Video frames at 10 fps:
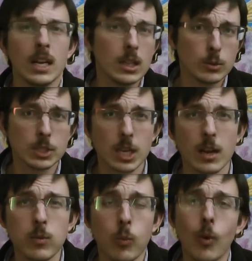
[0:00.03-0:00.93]
Hello
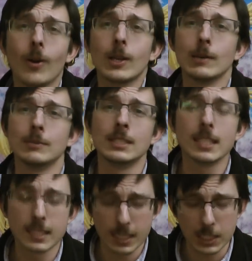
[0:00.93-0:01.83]
Internet, welcome
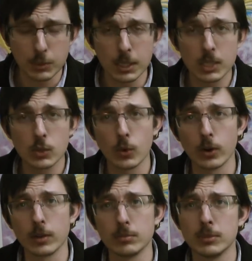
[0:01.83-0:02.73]
to Techno Geeks
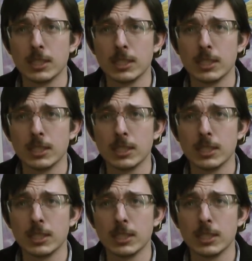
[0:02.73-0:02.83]
Corner.